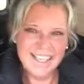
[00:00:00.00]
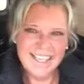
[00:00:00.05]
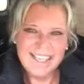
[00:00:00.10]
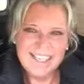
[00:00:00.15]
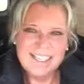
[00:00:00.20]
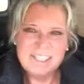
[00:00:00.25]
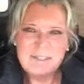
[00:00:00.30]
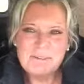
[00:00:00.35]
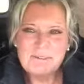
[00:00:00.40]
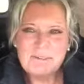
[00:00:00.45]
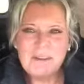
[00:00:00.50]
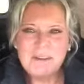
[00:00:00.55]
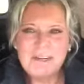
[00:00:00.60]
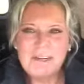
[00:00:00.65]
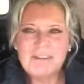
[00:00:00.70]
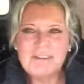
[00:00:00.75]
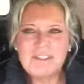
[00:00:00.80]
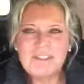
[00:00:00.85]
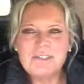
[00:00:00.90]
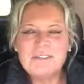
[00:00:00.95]
This is what I
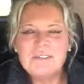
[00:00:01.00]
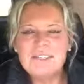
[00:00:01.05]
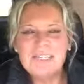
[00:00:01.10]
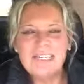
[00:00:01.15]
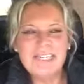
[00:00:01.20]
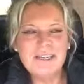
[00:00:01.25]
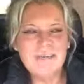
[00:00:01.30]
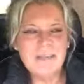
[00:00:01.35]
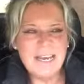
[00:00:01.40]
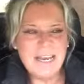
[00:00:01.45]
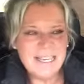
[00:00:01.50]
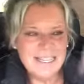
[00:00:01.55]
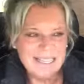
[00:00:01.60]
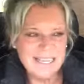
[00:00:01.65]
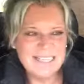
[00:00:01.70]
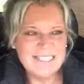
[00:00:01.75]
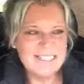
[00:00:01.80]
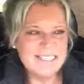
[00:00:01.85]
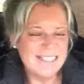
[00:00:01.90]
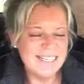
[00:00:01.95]
was talking about
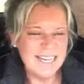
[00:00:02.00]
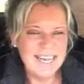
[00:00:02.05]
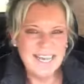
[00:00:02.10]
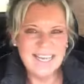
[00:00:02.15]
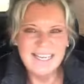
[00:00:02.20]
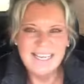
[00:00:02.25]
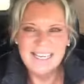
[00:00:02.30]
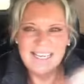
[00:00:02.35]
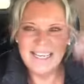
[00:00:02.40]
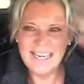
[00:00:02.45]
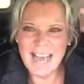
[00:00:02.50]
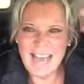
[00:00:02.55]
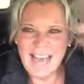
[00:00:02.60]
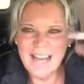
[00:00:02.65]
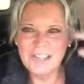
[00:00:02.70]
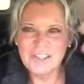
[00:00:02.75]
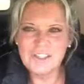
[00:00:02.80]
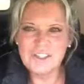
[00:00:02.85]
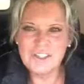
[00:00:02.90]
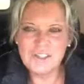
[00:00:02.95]
yesterday in
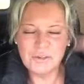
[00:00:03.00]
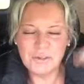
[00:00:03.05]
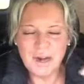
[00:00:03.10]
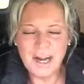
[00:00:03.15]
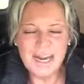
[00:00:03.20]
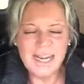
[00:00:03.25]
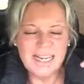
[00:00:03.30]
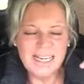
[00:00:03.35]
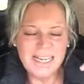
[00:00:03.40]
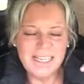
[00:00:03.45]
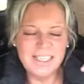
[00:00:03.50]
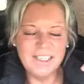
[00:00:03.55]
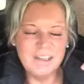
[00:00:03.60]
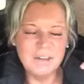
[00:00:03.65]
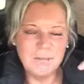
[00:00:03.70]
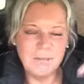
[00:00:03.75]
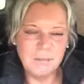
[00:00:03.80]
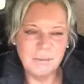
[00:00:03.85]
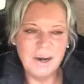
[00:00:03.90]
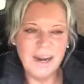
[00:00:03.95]
untraining
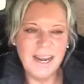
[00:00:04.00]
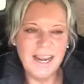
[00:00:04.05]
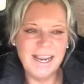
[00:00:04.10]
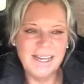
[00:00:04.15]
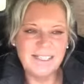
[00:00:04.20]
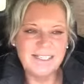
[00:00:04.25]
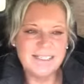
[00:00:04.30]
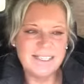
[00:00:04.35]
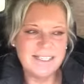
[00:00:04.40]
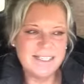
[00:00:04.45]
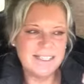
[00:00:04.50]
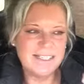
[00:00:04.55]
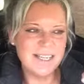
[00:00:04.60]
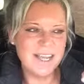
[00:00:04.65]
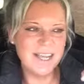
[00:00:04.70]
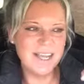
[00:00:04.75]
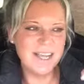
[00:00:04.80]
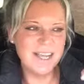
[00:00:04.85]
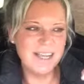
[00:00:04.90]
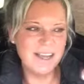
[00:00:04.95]
your brain to
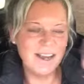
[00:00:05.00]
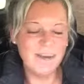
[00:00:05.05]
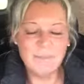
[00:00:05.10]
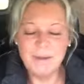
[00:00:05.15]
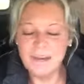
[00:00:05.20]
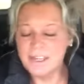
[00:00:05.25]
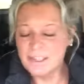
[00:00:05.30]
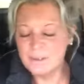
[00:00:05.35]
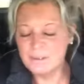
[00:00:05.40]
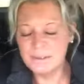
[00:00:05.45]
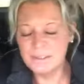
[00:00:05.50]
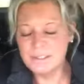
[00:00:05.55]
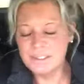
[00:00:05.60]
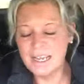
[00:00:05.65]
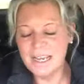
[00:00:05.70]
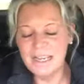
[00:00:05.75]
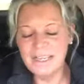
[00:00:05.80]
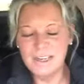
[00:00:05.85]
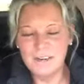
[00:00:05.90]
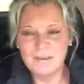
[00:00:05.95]
say, I might as well
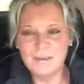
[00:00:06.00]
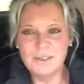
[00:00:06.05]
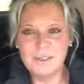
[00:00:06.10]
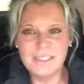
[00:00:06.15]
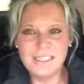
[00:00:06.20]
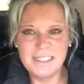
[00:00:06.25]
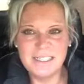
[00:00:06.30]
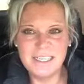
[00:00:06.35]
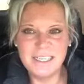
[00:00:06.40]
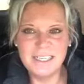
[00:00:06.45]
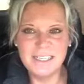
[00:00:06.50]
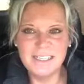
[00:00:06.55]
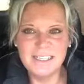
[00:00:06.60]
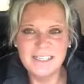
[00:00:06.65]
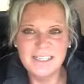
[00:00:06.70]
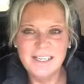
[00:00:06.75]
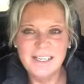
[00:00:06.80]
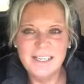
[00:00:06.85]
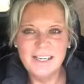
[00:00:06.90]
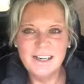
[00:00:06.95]
say it, I've already said it.
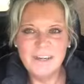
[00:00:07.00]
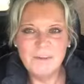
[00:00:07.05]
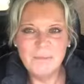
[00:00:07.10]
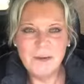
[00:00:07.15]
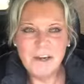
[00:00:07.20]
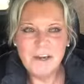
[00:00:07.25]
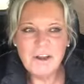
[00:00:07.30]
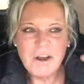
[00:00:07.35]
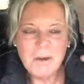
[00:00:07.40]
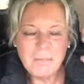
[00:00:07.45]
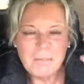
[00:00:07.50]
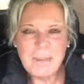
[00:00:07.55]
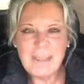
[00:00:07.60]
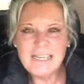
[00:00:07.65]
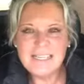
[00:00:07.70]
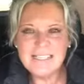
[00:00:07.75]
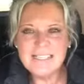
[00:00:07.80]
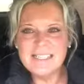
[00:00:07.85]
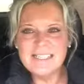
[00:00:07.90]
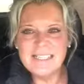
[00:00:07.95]
We're not
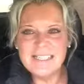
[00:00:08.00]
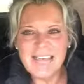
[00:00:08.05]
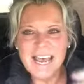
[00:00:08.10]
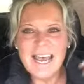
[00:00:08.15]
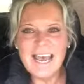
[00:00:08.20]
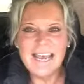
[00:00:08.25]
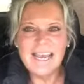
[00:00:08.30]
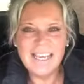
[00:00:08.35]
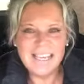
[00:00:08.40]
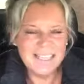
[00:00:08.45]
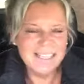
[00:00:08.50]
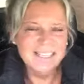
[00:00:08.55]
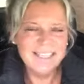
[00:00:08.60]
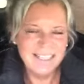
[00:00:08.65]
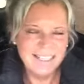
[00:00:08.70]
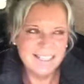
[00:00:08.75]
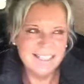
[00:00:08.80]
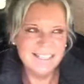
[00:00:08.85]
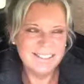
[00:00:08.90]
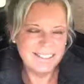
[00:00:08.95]
meant to say
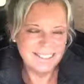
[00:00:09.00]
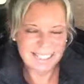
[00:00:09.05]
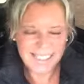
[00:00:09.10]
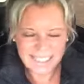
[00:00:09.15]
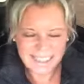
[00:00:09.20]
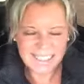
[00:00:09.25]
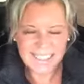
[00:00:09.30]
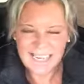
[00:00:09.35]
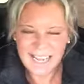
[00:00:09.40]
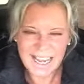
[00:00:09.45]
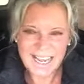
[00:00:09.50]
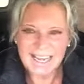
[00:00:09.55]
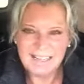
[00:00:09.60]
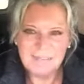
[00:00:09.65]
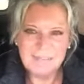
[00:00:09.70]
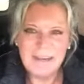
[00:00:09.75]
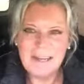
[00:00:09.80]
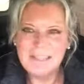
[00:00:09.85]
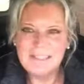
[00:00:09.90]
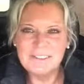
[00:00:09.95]
click the like
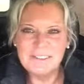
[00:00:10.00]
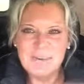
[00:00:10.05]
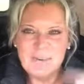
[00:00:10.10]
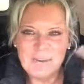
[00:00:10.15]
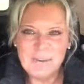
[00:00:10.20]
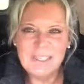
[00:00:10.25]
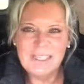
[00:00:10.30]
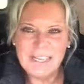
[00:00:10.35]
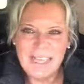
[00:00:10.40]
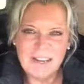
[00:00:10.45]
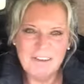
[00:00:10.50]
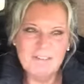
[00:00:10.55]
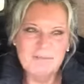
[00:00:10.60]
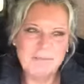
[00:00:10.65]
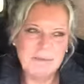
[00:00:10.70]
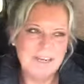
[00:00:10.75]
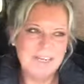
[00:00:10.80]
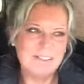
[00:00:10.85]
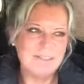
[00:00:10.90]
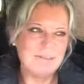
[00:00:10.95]
button or the love
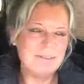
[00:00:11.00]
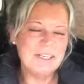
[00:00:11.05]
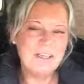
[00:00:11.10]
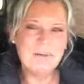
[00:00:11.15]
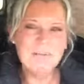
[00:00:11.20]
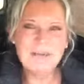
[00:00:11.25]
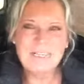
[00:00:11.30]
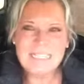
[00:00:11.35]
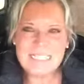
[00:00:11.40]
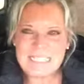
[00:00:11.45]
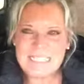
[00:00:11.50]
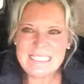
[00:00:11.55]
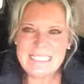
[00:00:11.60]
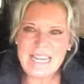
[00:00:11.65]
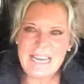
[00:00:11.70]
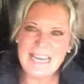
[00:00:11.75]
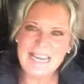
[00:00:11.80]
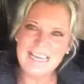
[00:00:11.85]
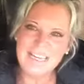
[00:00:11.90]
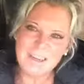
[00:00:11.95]
button. We're not meant to
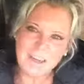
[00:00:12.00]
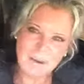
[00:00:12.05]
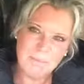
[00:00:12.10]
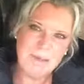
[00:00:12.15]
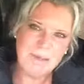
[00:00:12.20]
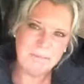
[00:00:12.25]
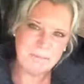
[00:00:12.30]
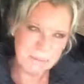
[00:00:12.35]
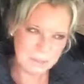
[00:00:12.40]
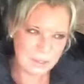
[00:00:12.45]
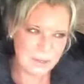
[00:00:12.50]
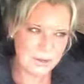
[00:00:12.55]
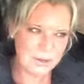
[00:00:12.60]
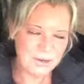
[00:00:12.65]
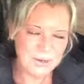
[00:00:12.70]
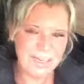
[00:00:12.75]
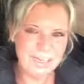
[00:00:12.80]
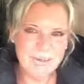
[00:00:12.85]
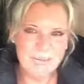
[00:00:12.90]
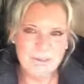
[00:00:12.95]
say comment below
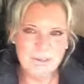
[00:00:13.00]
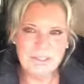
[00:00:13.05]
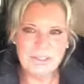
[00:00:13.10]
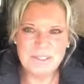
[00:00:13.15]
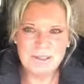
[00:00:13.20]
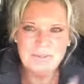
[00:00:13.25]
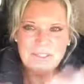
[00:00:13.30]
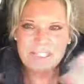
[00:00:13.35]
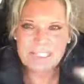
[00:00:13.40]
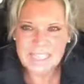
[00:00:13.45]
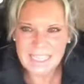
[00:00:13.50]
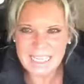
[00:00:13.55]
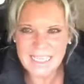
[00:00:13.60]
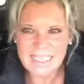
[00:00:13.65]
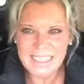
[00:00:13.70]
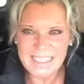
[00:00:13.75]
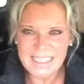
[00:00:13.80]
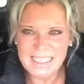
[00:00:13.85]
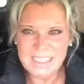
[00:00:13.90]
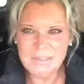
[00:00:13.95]
anymore. So I'm just
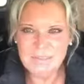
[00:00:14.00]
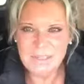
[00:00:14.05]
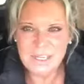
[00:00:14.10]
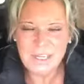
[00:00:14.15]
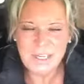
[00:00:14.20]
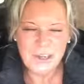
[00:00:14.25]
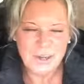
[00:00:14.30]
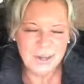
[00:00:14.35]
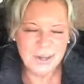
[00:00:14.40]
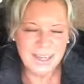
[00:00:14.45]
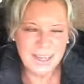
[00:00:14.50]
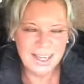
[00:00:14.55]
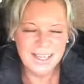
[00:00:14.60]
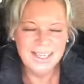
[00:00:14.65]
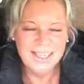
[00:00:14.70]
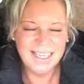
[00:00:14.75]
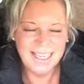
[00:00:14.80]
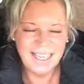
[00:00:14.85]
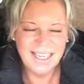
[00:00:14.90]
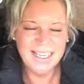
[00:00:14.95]
killing this video
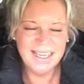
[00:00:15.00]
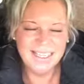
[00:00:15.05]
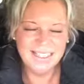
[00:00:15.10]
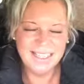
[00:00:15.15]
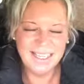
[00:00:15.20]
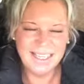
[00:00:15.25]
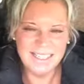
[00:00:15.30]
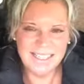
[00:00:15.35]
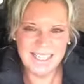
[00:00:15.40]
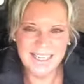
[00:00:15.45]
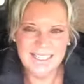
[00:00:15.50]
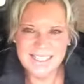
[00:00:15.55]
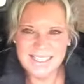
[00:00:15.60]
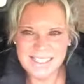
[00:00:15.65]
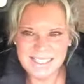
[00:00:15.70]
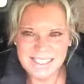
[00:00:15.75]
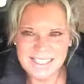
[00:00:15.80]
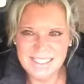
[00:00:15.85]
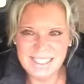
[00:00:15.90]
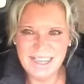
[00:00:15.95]
again, like I
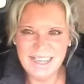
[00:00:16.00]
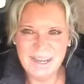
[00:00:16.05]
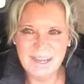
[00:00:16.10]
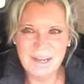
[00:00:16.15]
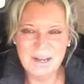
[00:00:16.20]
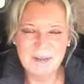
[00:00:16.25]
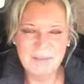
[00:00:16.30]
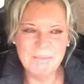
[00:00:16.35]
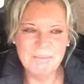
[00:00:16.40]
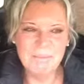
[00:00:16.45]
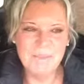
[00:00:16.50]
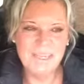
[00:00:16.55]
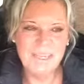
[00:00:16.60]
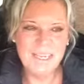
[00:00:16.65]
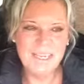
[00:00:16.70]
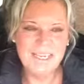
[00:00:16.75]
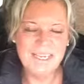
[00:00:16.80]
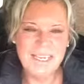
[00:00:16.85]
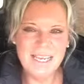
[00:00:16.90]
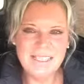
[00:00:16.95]
did
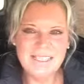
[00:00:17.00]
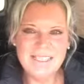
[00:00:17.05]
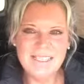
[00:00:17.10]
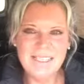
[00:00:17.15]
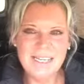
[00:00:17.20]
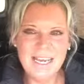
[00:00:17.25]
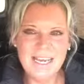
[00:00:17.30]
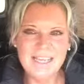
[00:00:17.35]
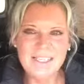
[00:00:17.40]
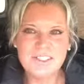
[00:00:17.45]
yesterday.